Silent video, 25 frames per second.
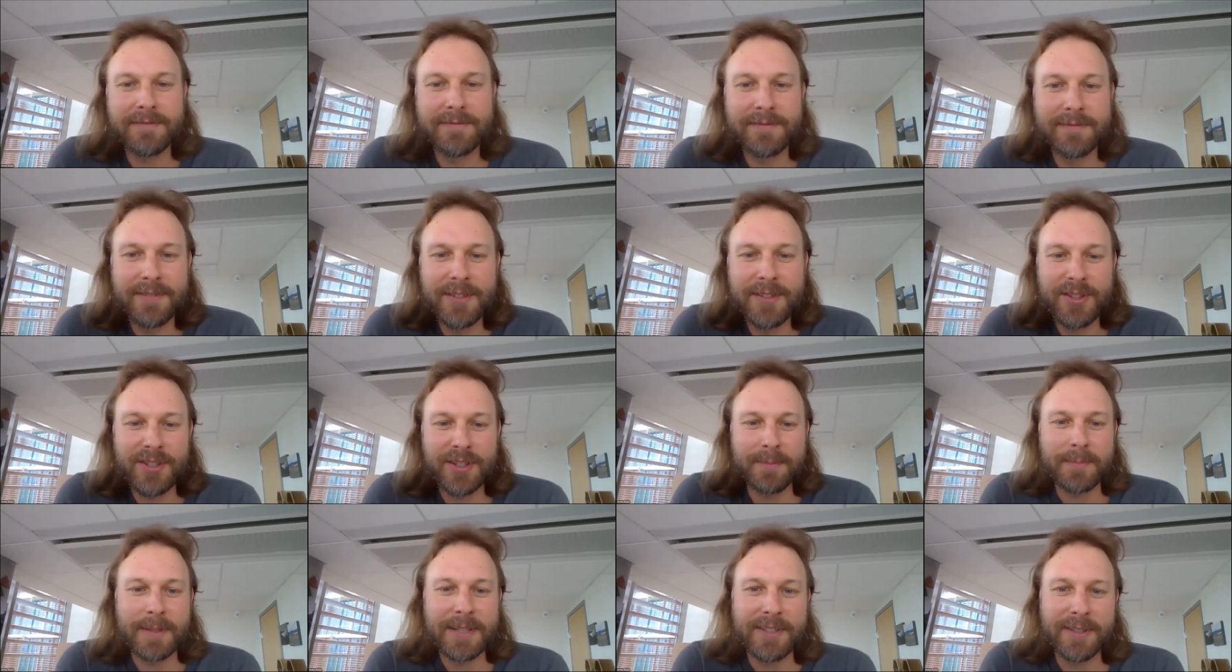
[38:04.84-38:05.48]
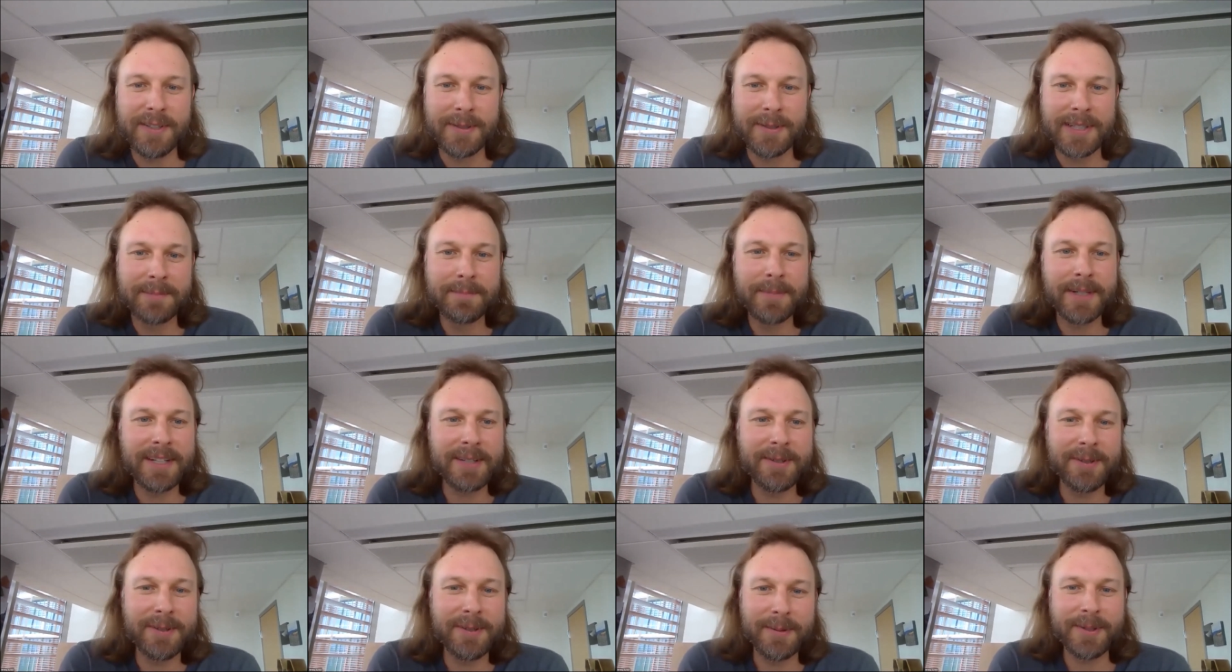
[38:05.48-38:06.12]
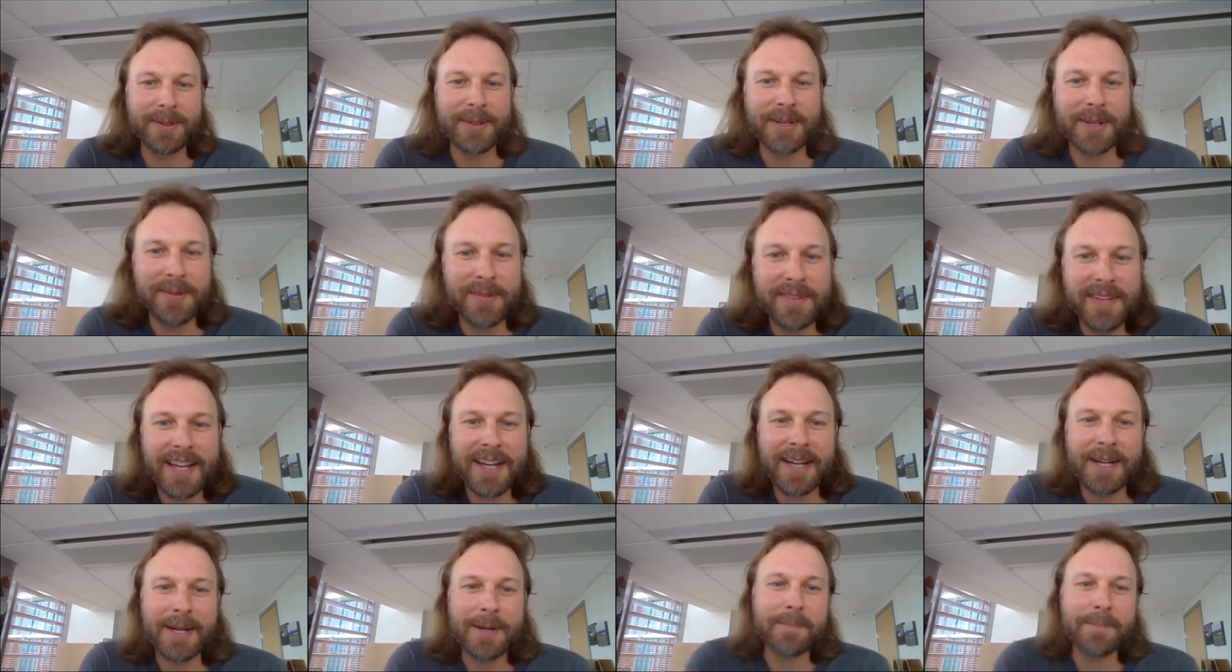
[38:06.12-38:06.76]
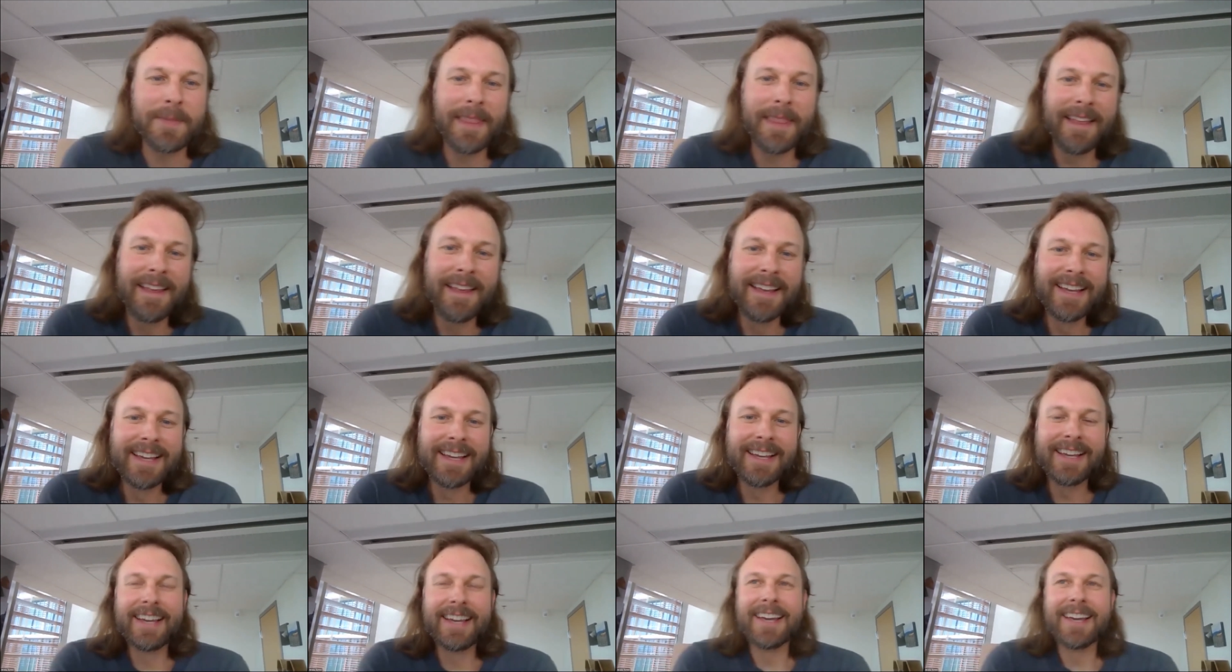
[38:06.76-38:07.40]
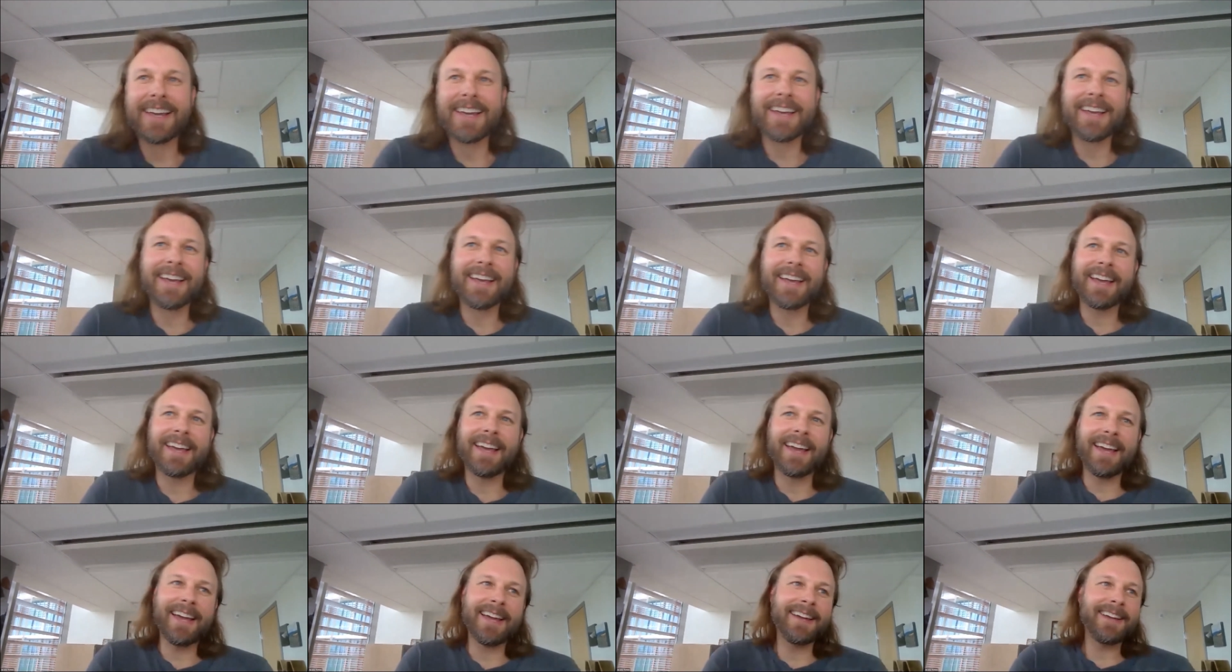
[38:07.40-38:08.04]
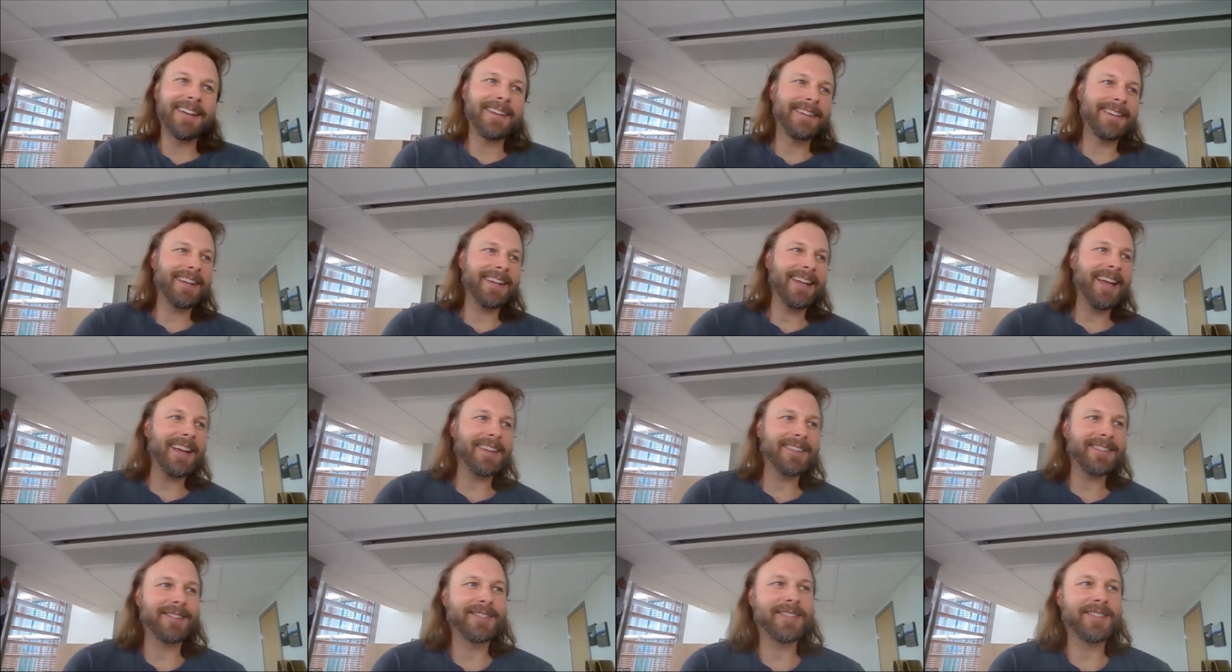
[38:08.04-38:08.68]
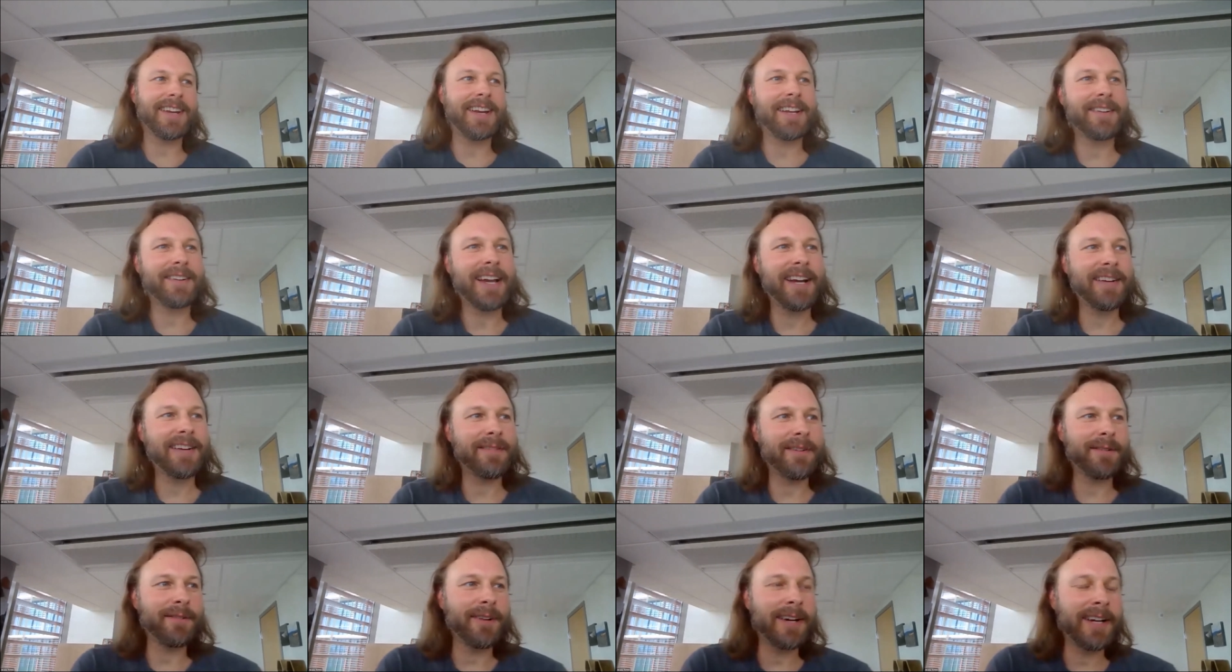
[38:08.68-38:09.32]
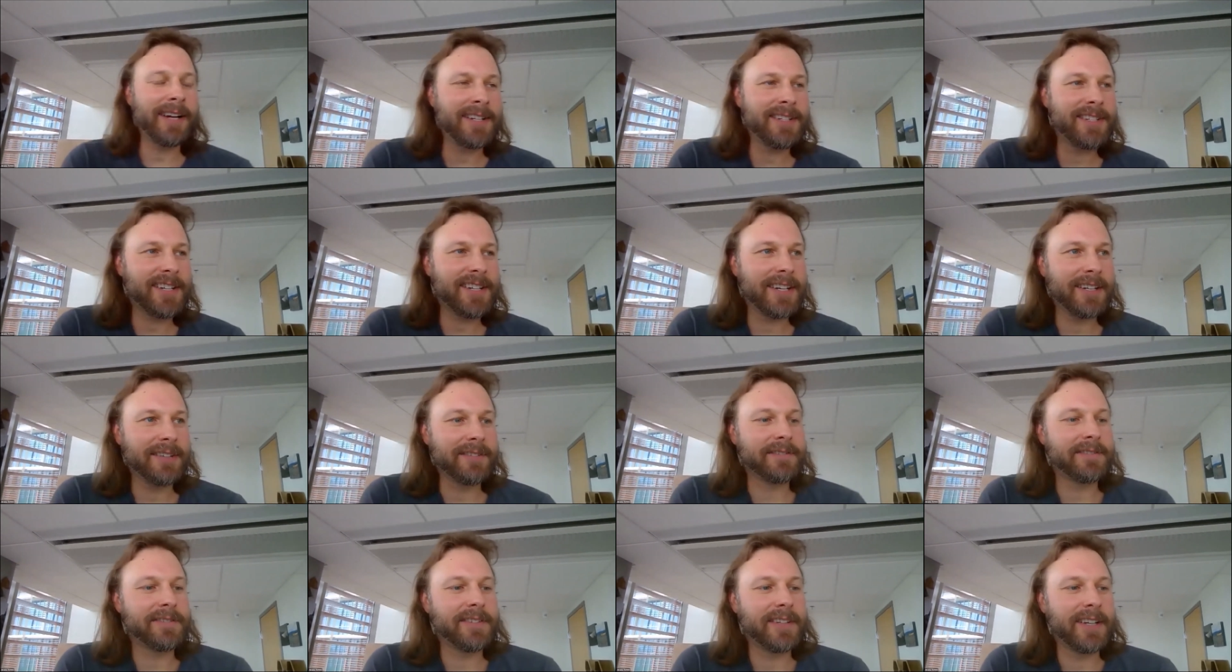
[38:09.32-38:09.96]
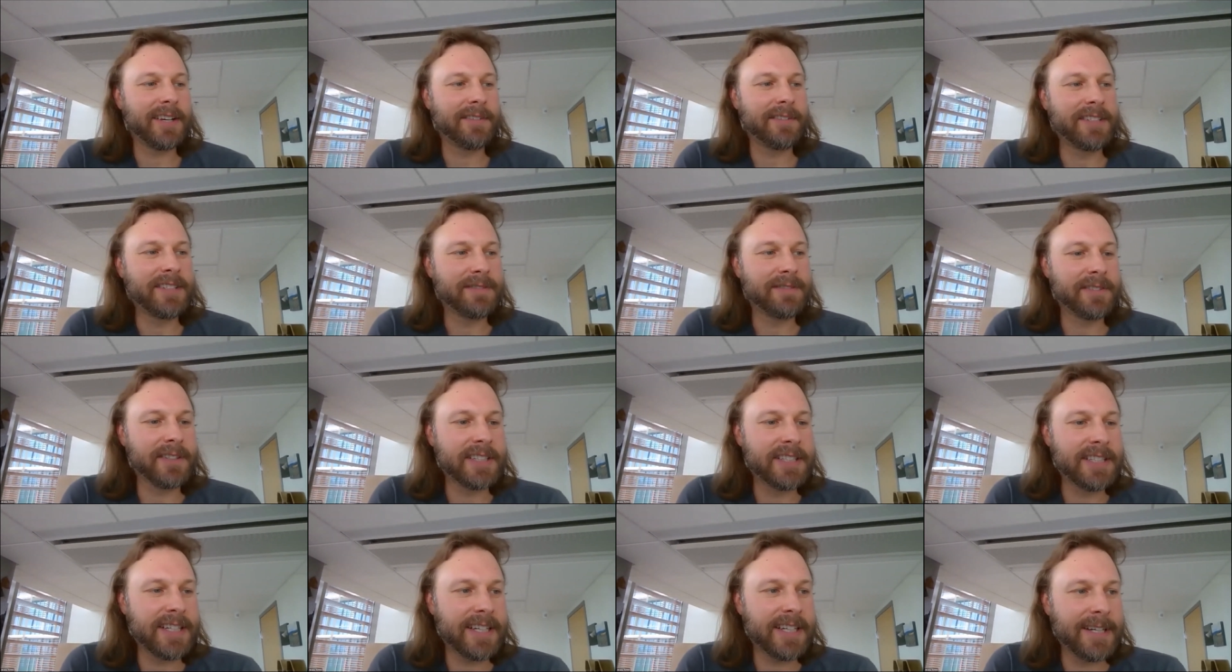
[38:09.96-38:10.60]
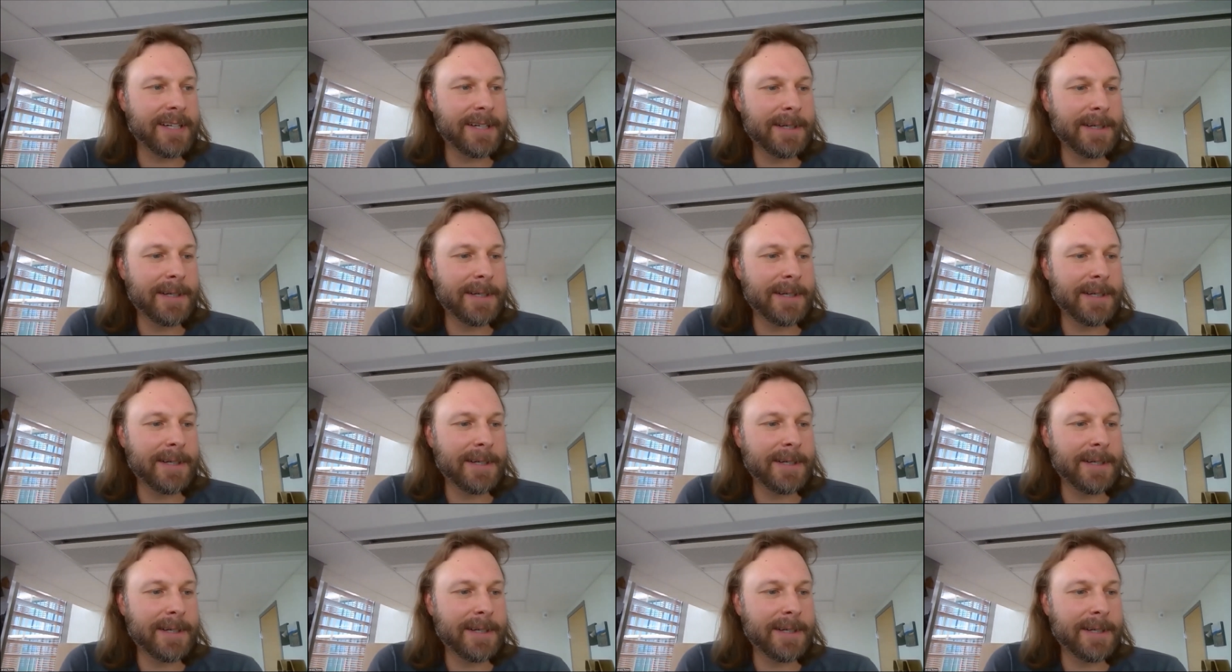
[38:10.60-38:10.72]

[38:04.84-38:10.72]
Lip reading: should be doing, but who knows. And yeah, so it's kind of a range of different